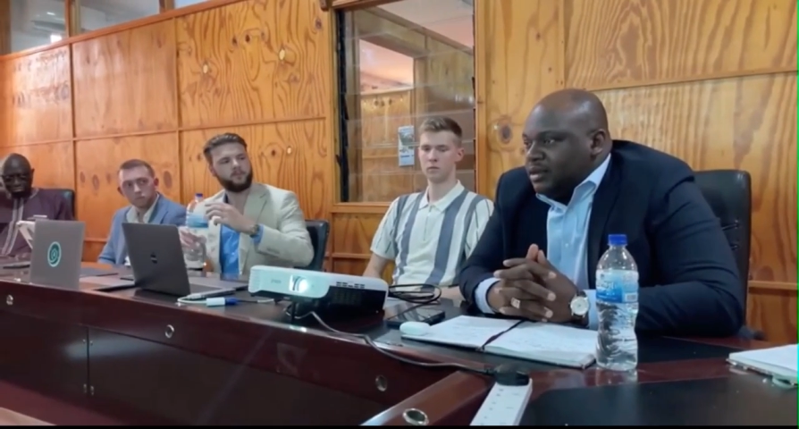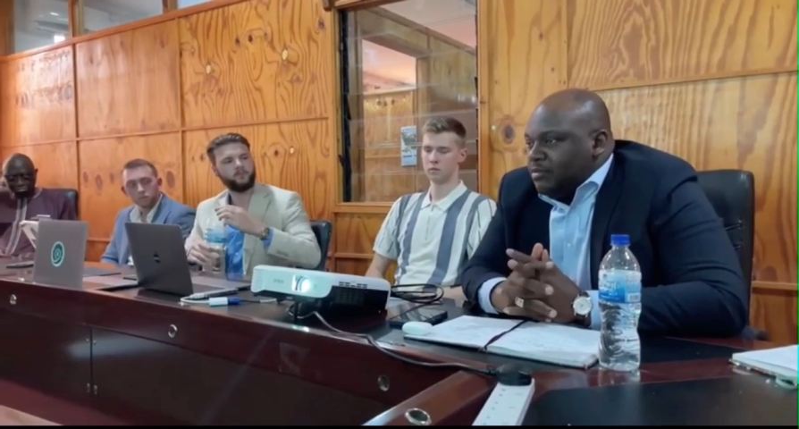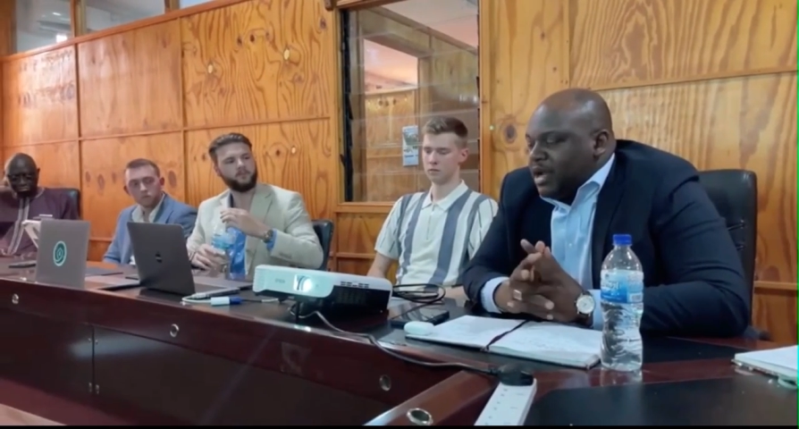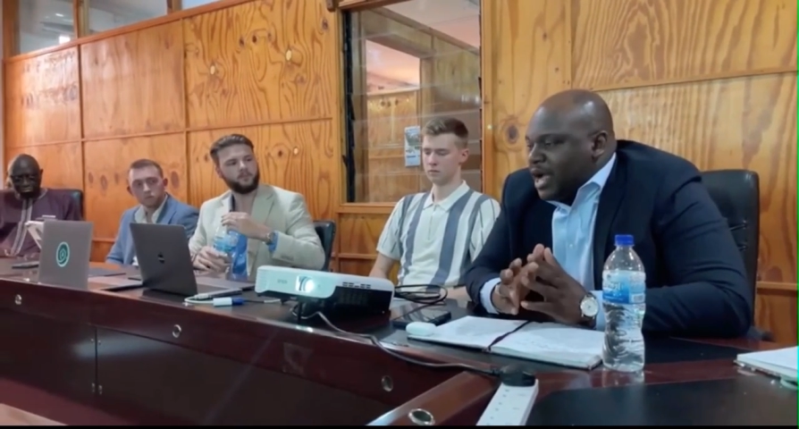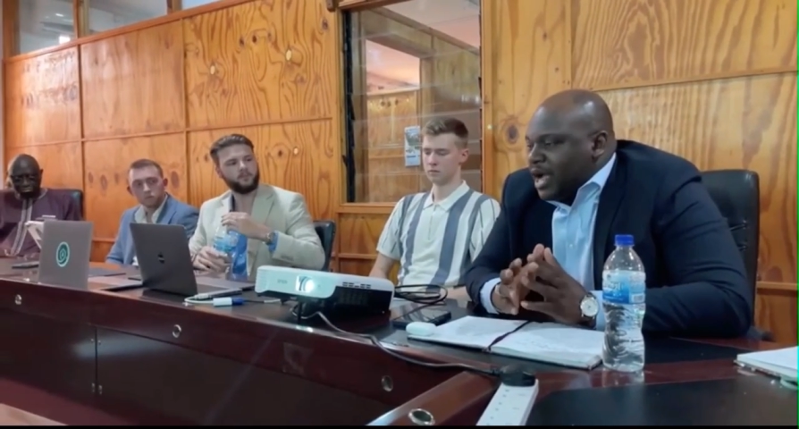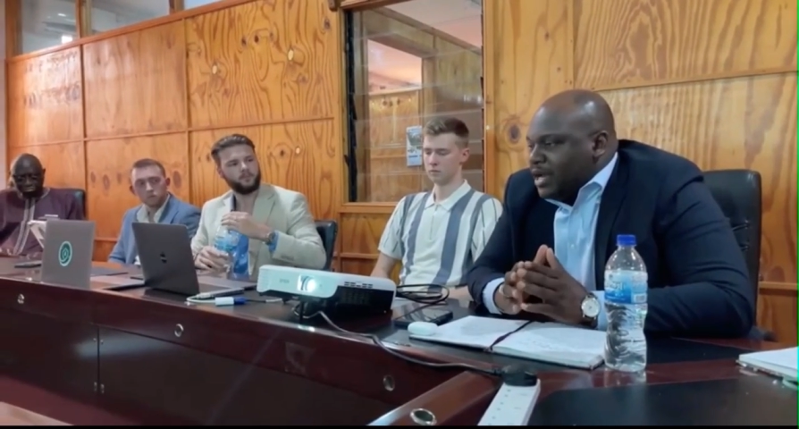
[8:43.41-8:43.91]

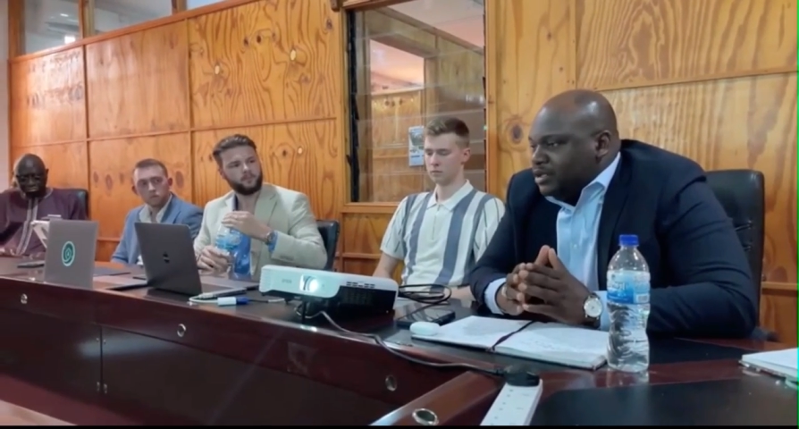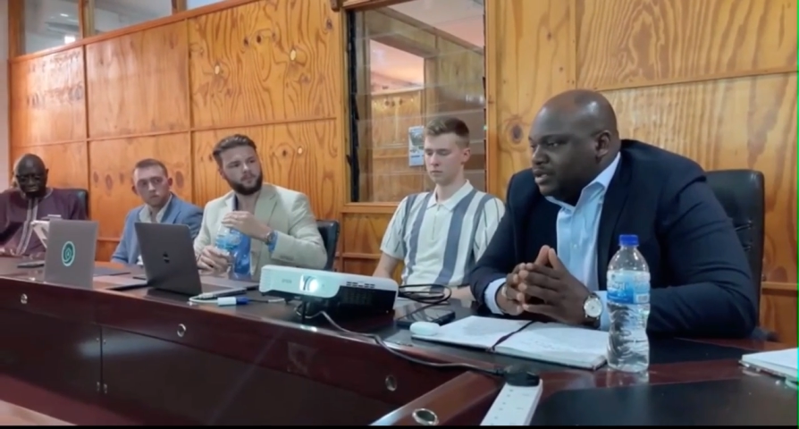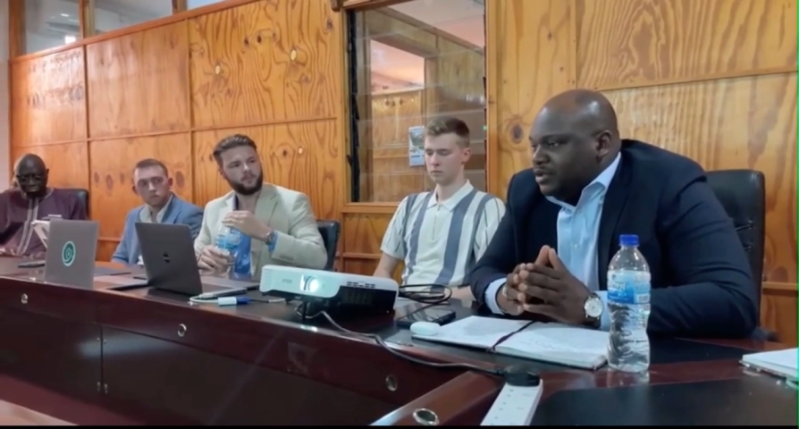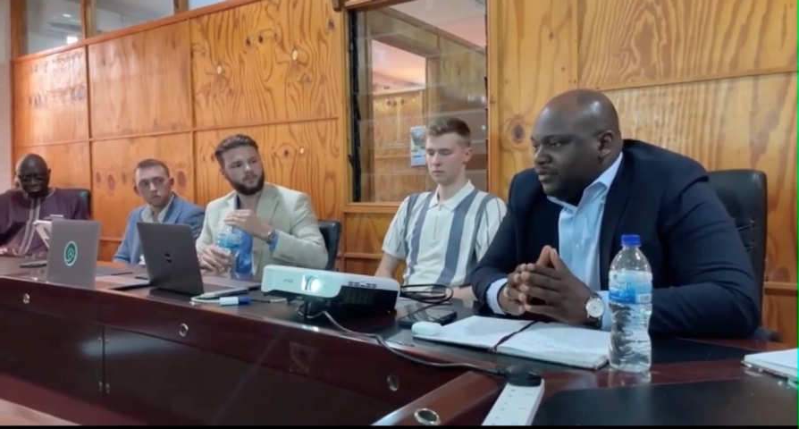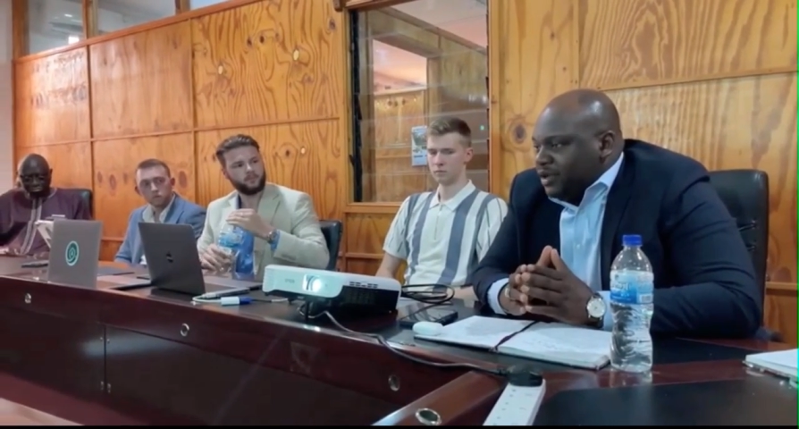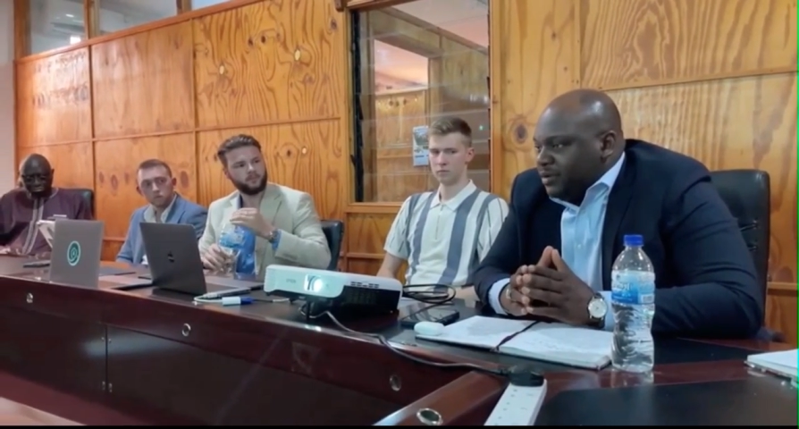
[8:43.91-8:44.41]
having
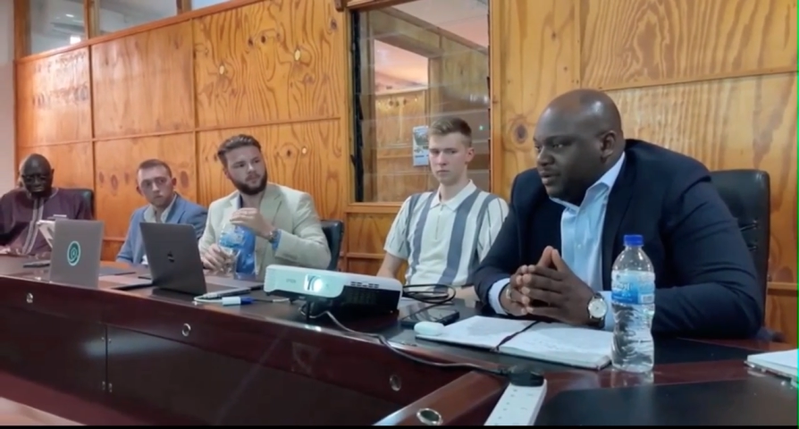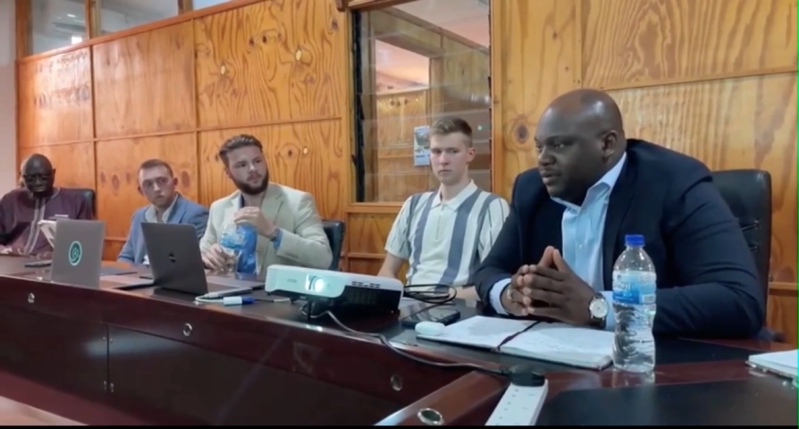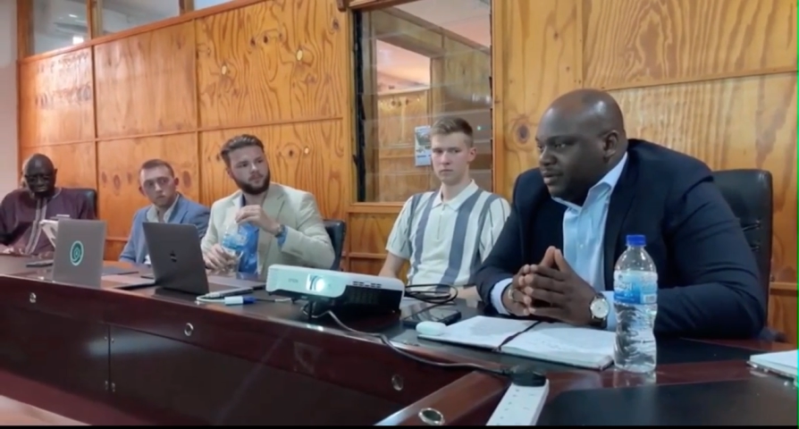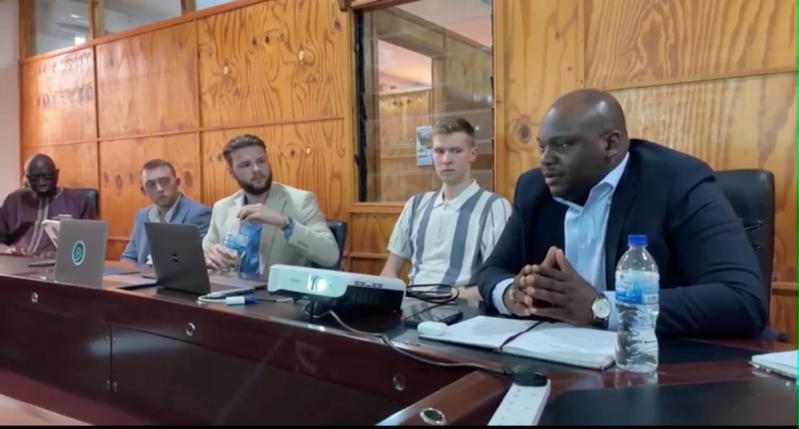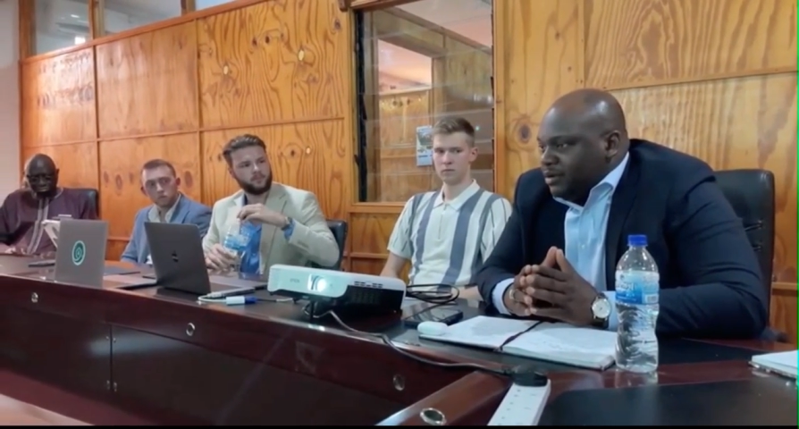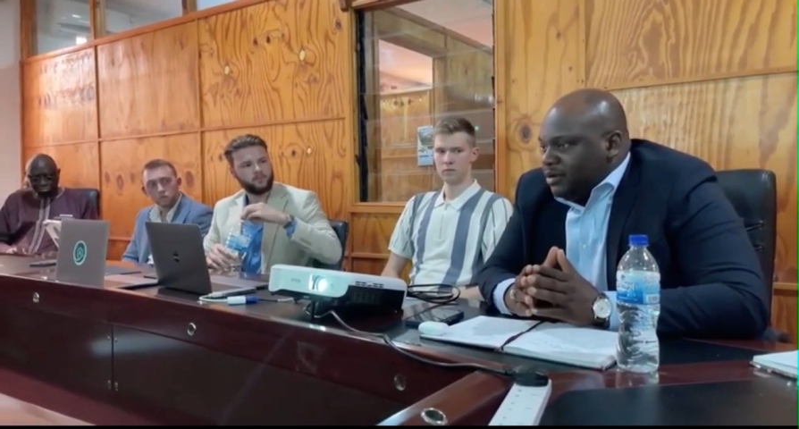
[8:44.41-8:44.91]
SafeMoon be
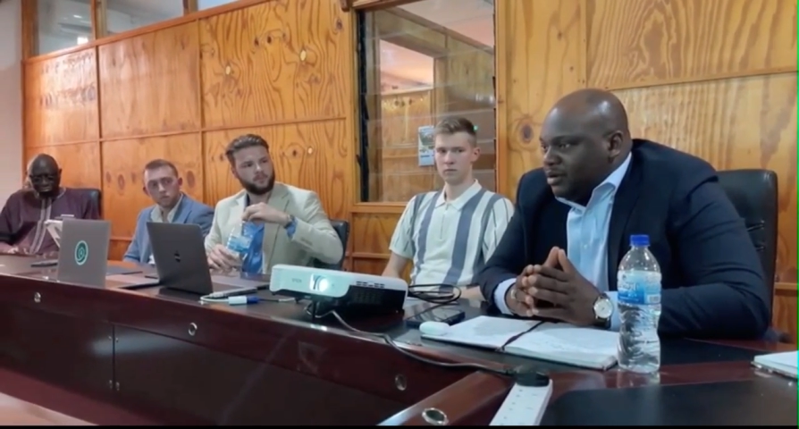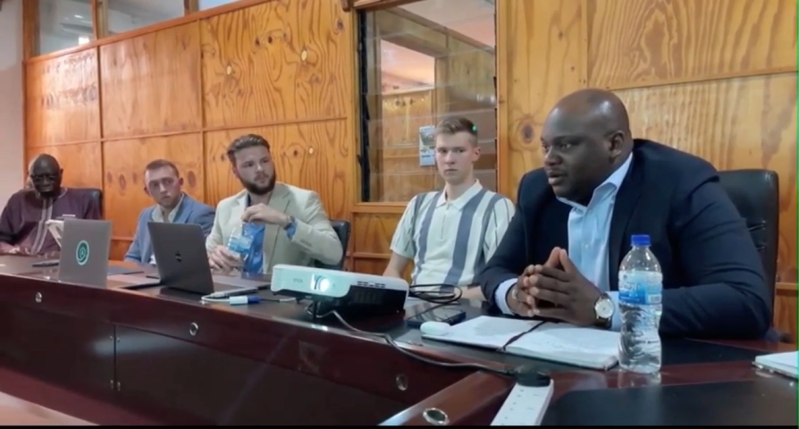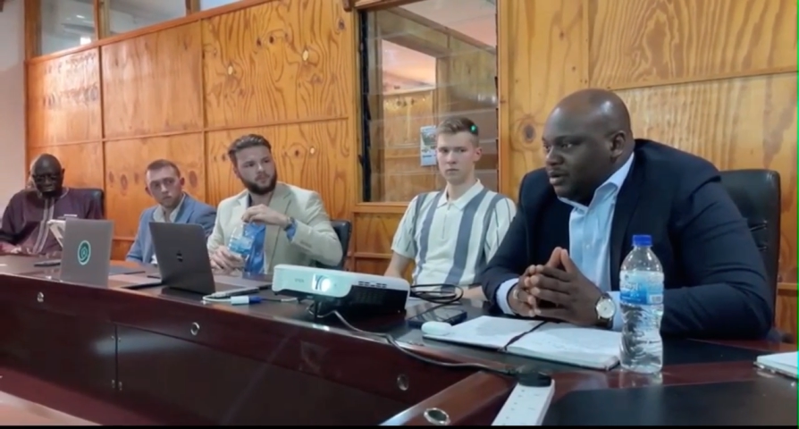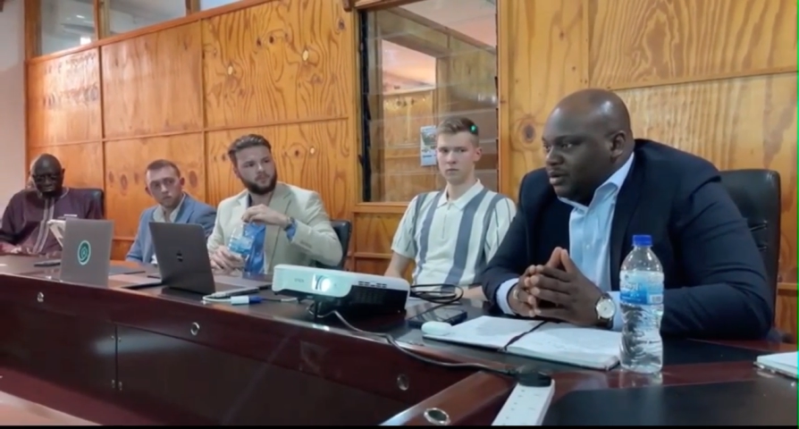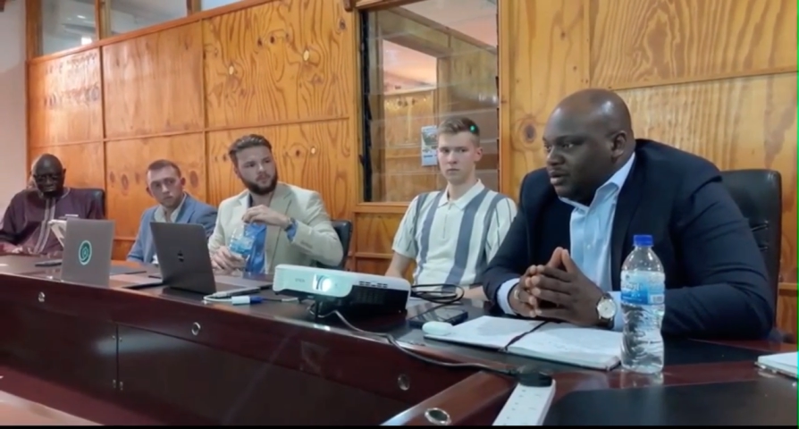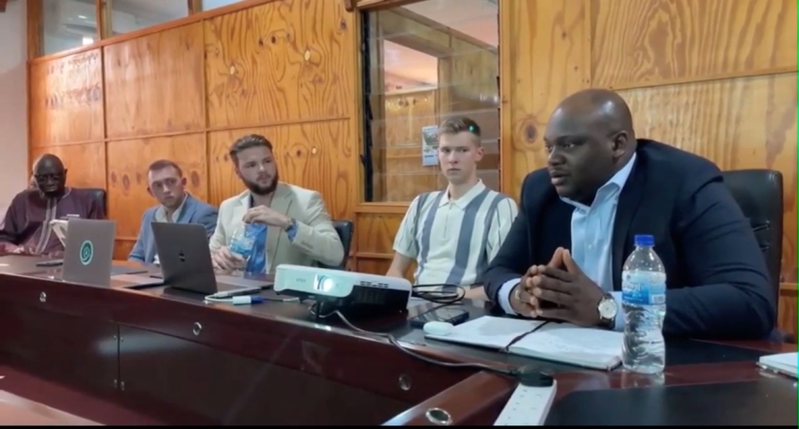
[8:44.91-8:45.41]
used
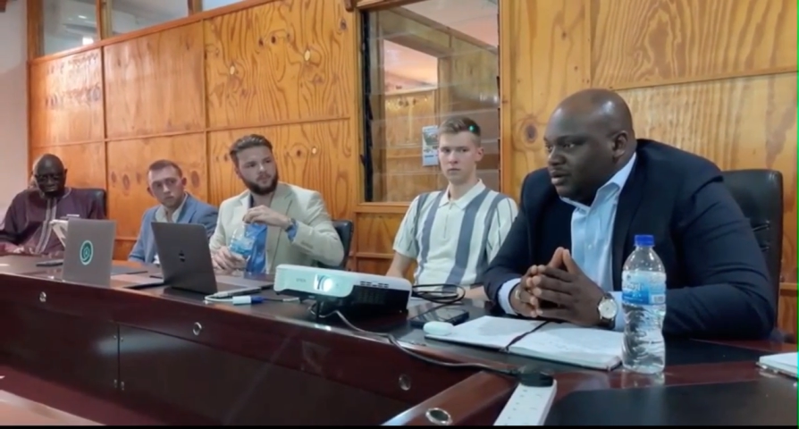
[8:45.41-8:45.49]
as a